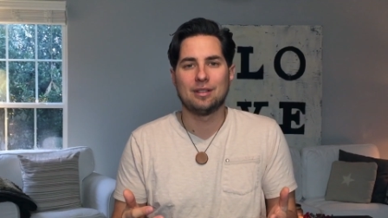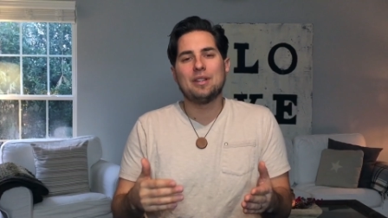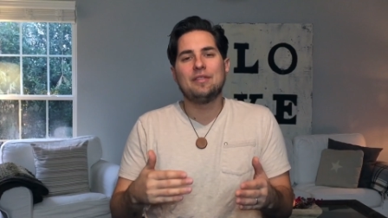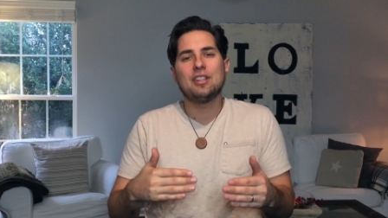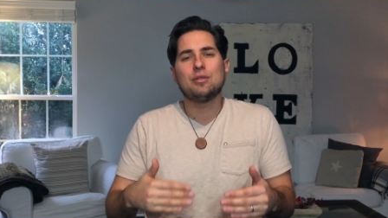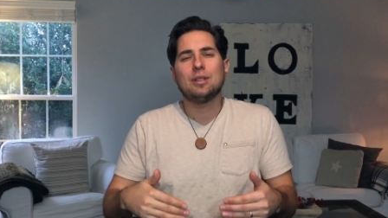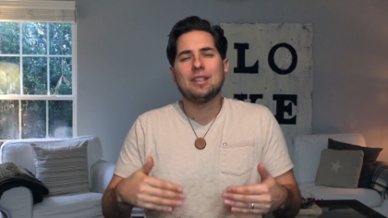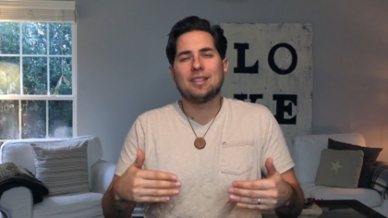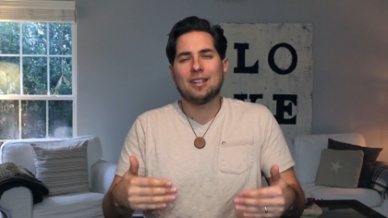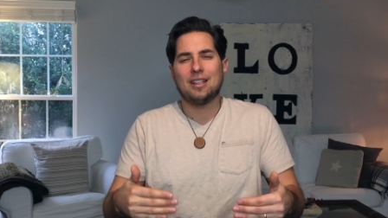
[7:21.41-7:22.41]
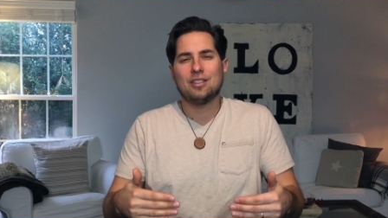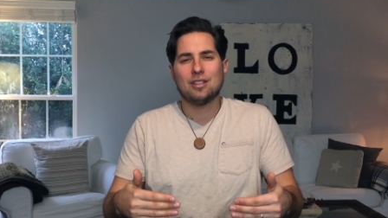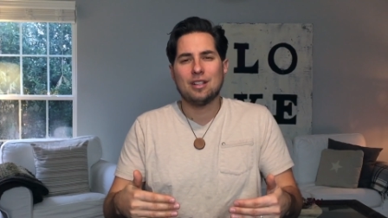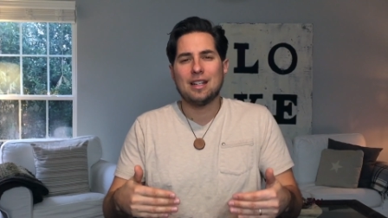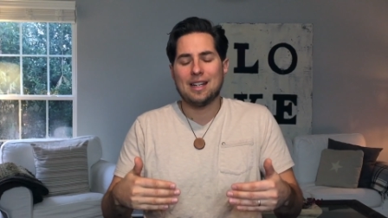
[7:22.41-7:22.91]
But
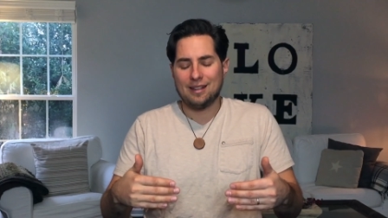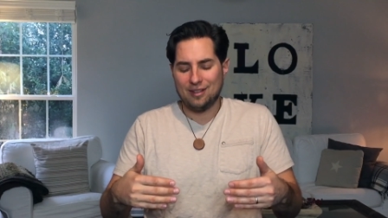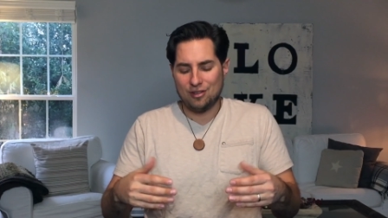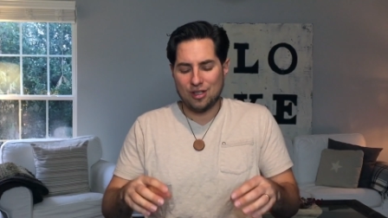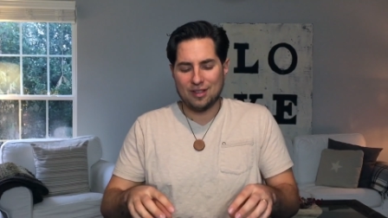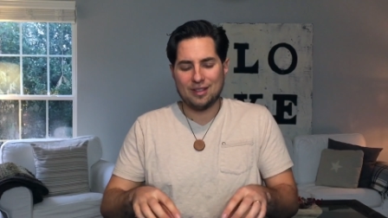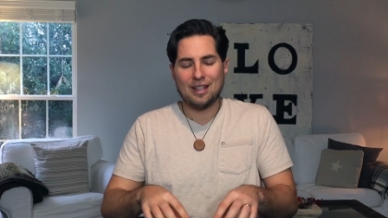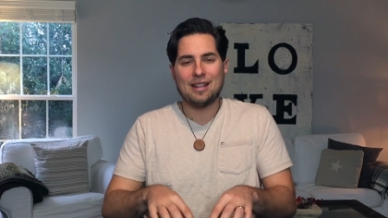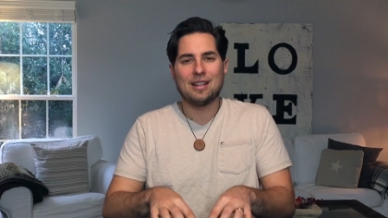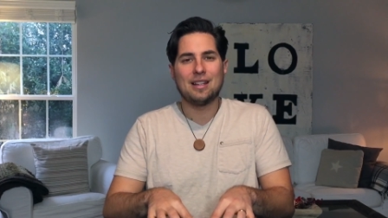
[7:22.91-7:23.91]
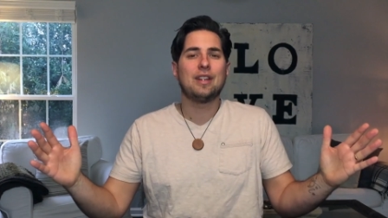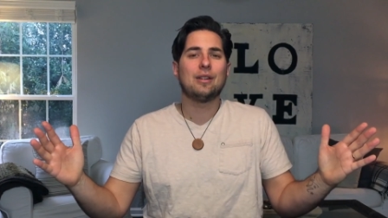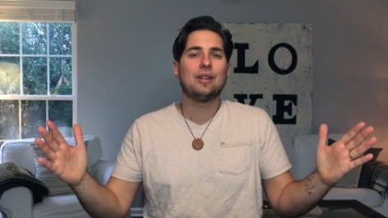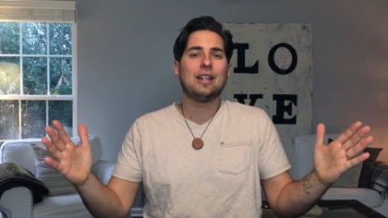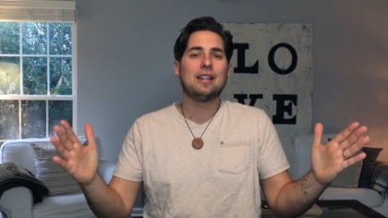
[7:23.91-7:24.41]
visualization, just in the
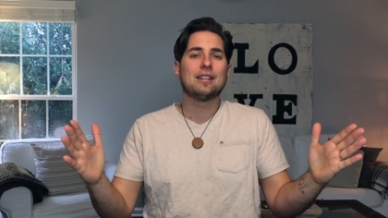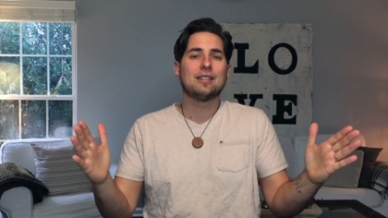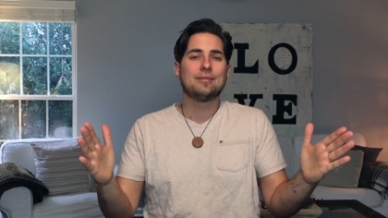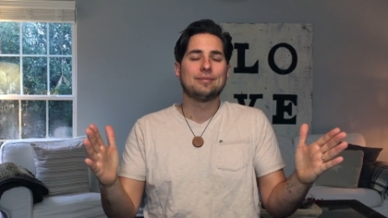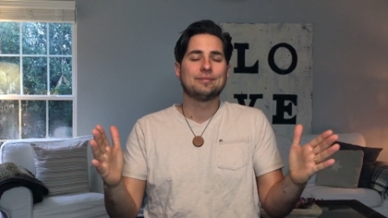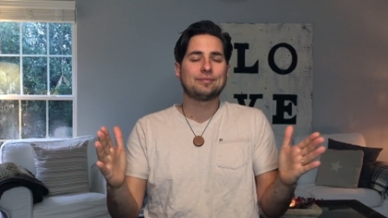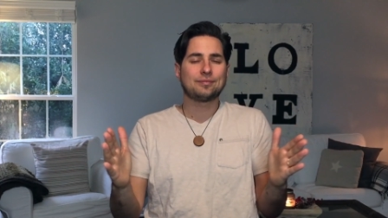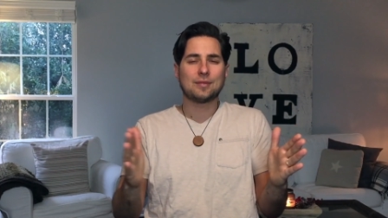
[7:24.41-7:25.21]
very um,